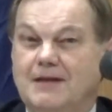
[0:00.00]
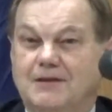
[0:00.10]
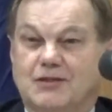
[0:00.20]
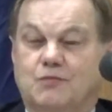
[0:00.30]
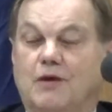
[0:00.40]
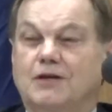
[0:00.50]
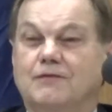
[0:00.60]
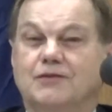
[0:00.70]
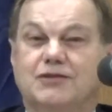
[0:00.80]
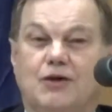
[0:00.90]
this
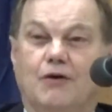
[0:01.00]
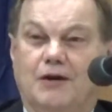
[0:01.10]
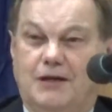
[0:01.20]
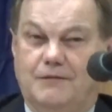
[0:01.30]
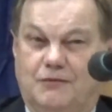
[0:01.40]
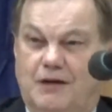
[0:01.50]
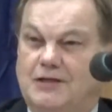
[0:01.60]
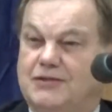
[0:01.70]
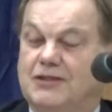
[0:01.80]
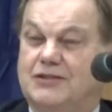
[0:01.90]
wonderful story of
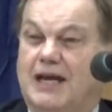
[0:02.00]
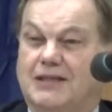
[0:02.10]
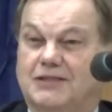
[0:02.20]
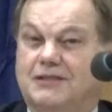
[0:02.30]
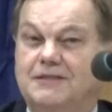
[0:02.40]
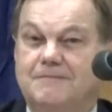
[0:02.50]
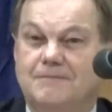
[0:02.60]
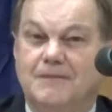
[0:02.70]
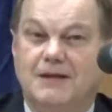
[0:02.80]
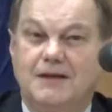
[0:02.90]
great success,
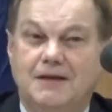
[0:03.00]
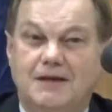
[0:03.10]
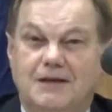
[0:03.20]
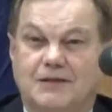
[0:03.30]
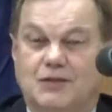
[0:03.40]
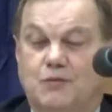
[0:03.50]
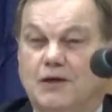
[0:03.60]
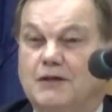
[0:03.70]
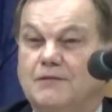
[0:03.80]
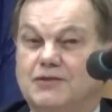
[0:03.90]
this
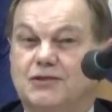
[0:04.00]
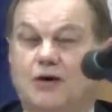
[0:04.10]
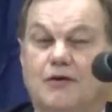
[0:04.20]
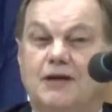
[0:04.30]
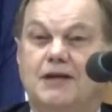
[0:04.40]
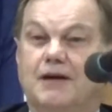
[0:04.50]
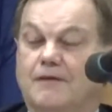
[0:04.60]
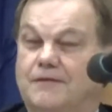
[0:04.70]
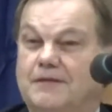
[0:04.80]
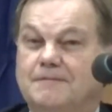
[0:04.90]
wonderful story
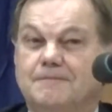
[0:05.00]
of